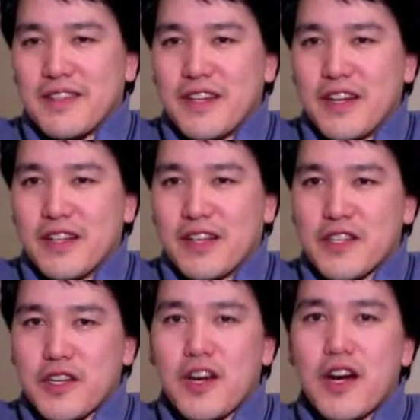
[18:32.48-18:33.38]
not like
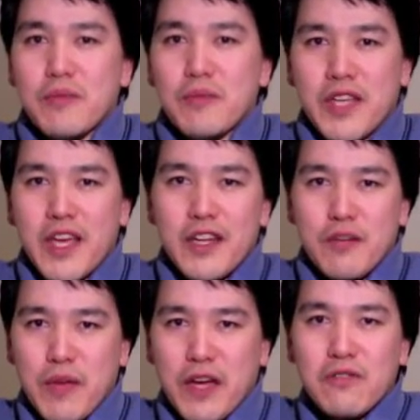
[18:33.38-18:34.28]
it's a
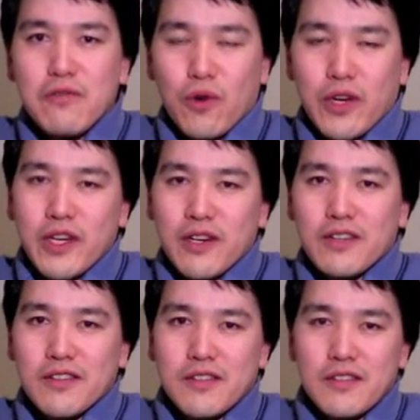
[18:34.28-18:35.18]
complicated metaphor here,
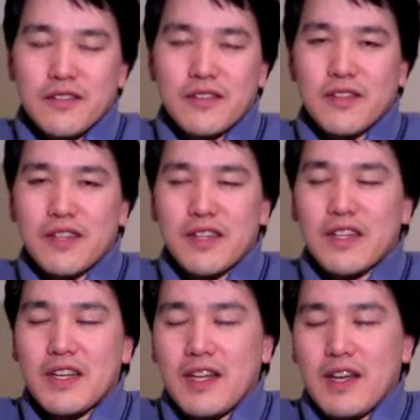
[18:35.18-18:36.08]
right?
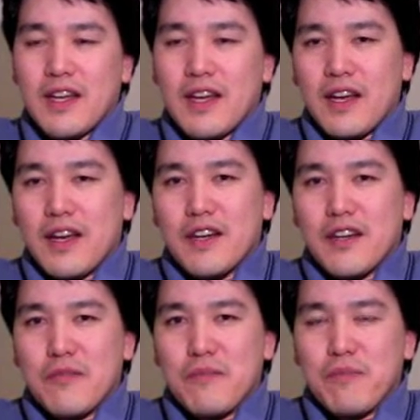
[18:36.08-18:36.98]

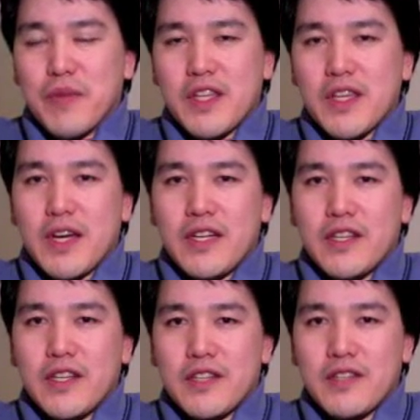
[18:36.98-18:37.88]
But the
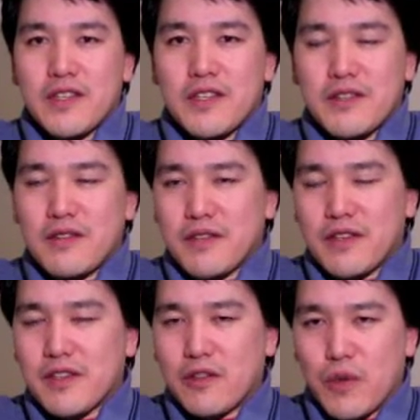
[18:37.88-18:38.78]
idea is,
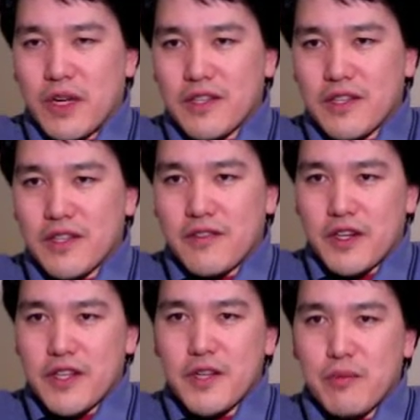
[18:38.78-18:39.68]
while it's a very
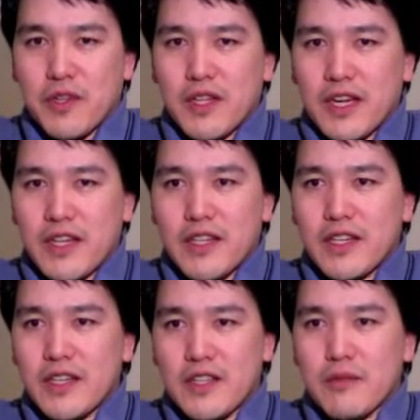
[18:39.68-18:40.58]
simple idea,
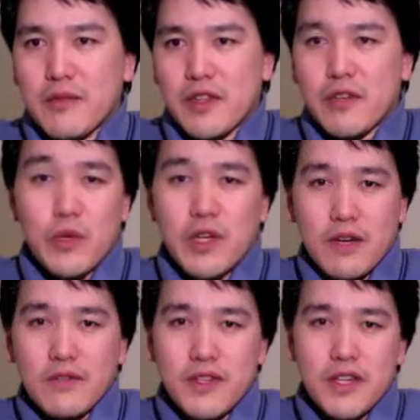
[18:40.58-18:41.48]
it's something that we
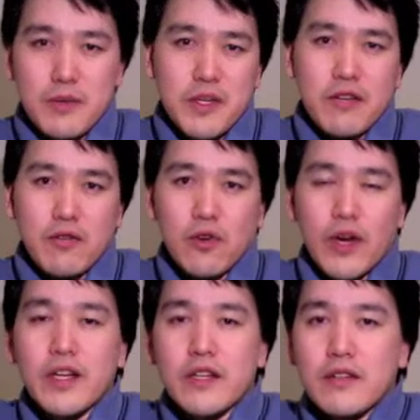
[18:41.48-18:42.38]
oftentimes take for
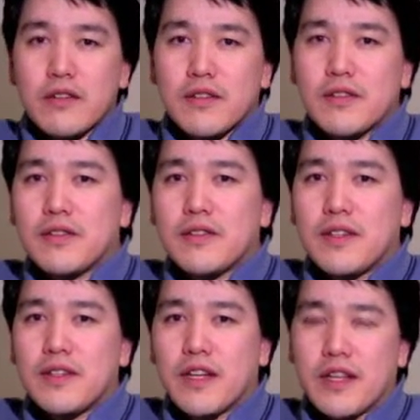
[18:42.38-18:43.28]
granted,
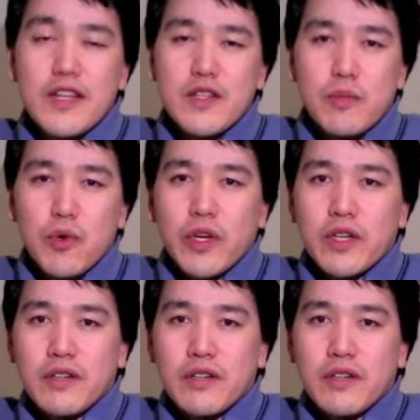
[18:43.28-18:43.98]
and that's the point.